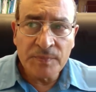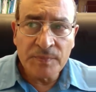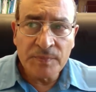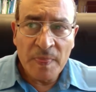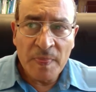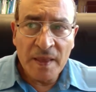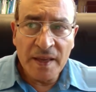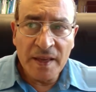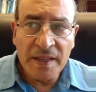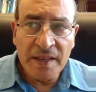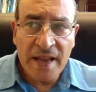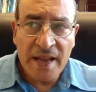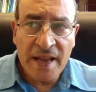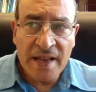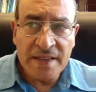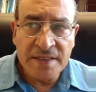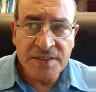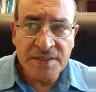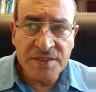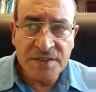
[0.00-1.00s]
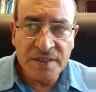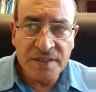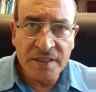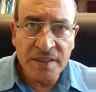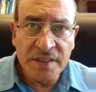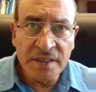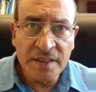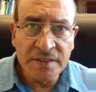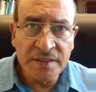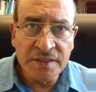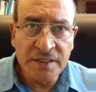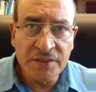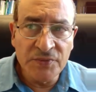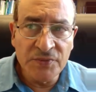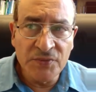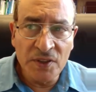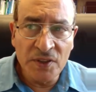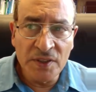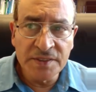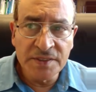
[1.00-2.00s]
it has a
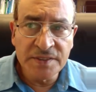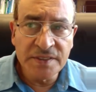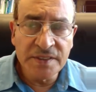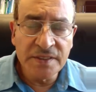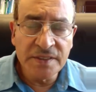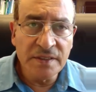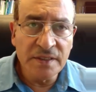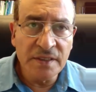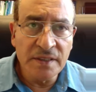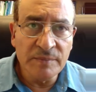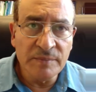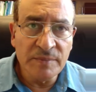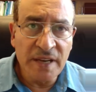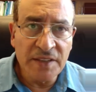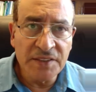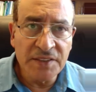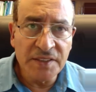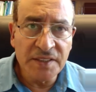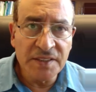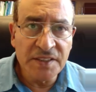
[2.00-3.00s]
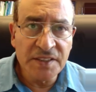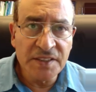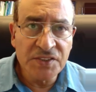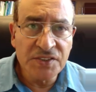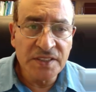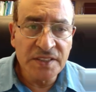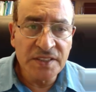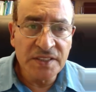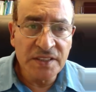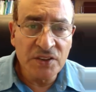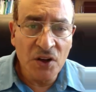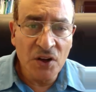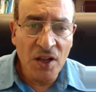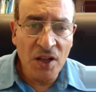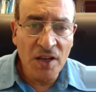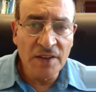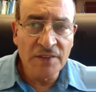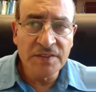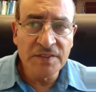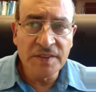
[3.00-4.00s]
default boundary condition that all
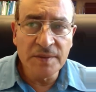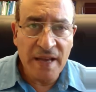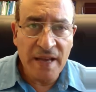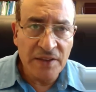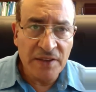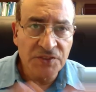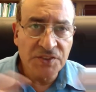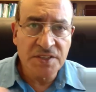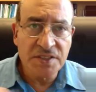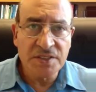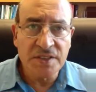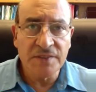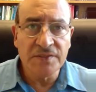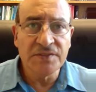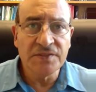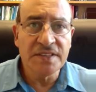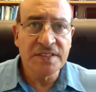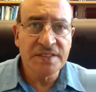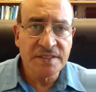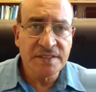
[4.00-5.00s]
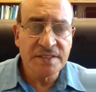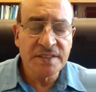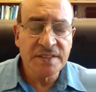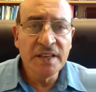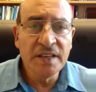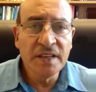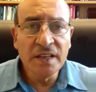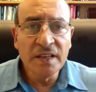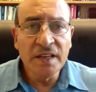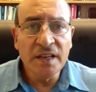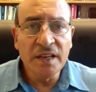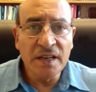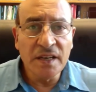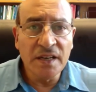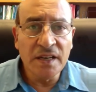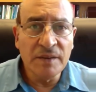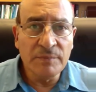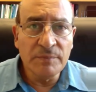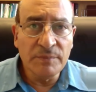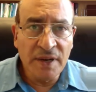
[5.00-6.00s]
of the boundaries of this
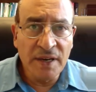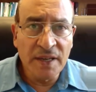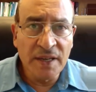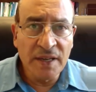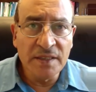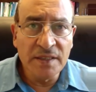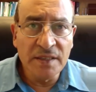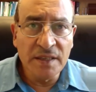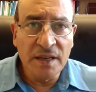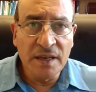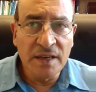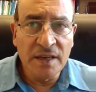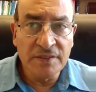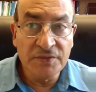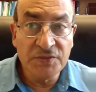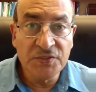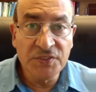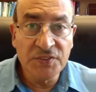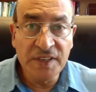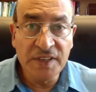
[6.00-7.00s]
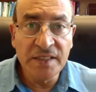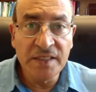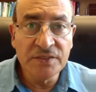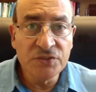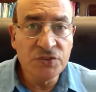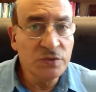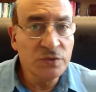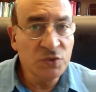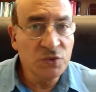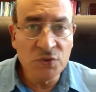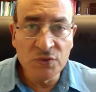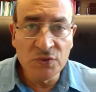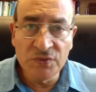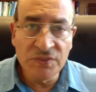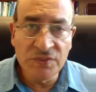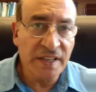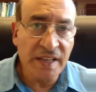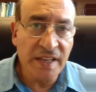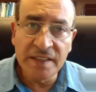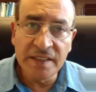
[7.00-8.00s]
model are free to move in
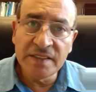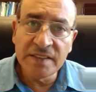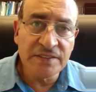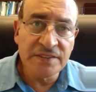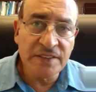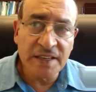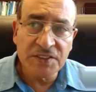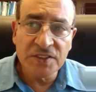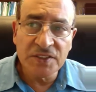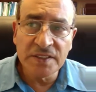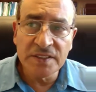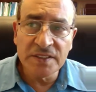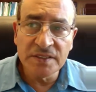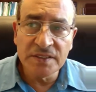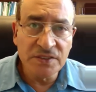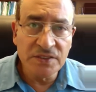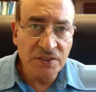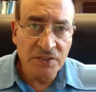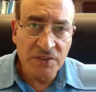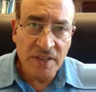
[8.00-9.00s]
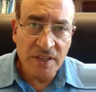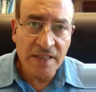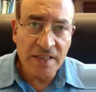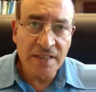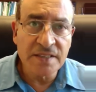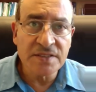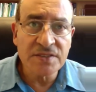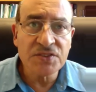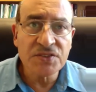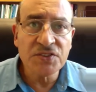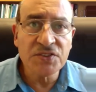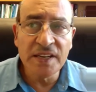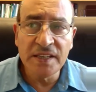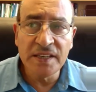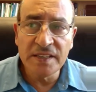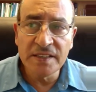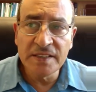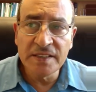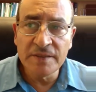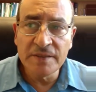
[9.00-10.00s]
any direction. You're not
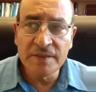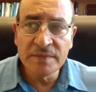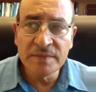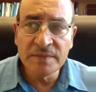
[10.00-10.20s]
constraining them.